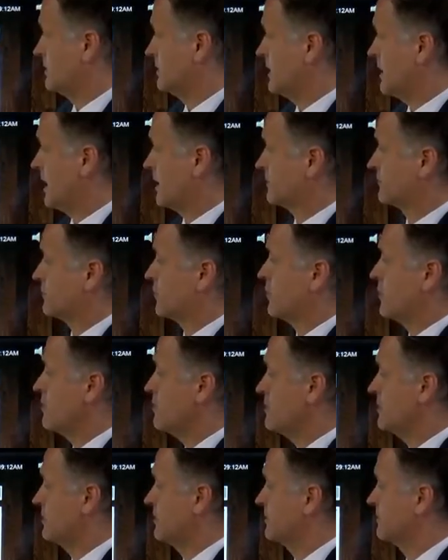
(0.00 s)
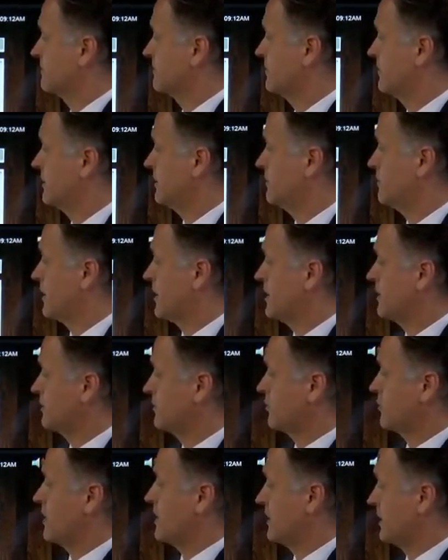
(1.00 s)
Yeah, so here you can see by
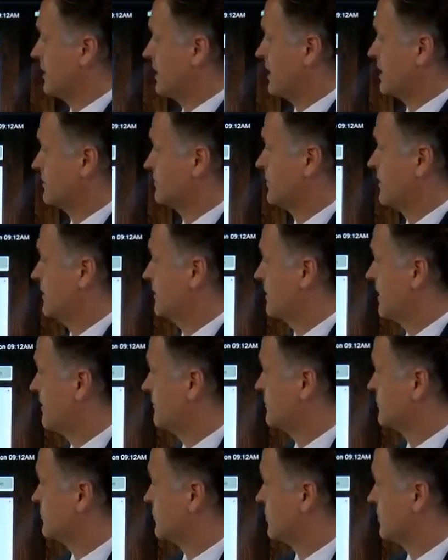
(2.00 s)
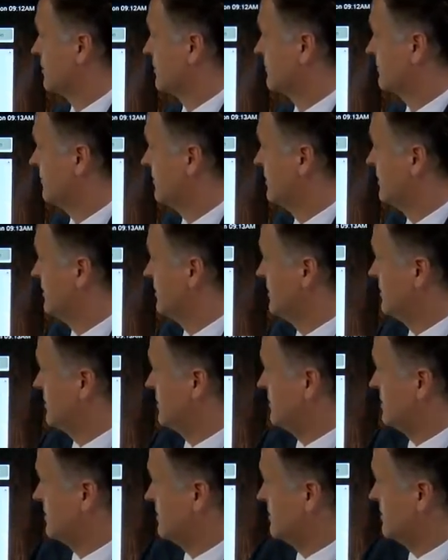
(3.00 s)
integrating cash value life insurance,
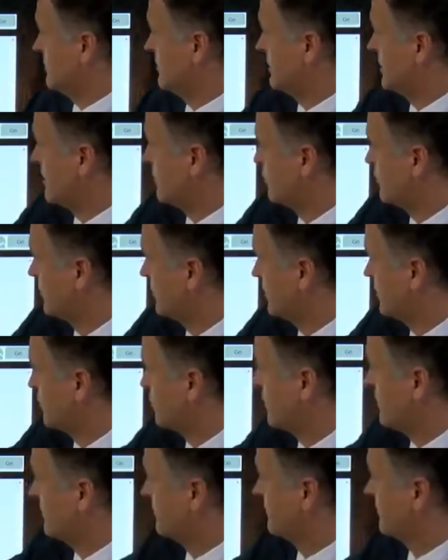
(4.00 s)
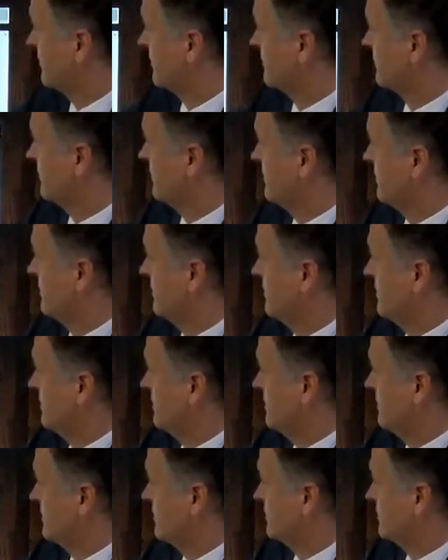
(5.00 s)
the net worth increases to